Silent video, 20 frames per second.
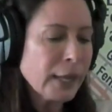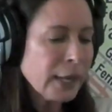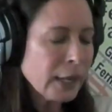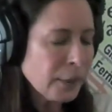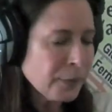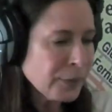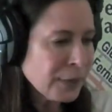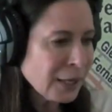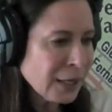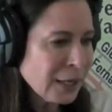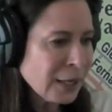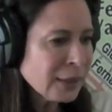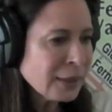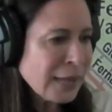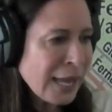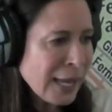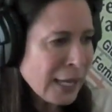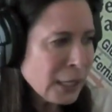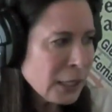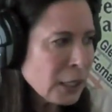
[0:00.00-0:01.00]
And I'm thinking,
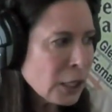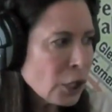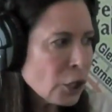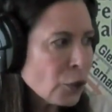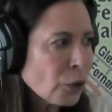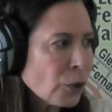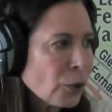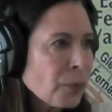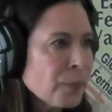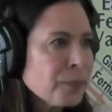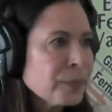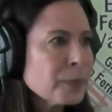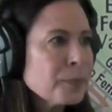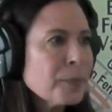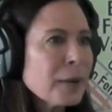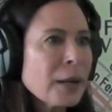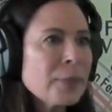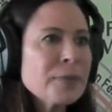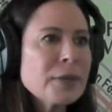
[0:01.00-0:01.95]
thank you. But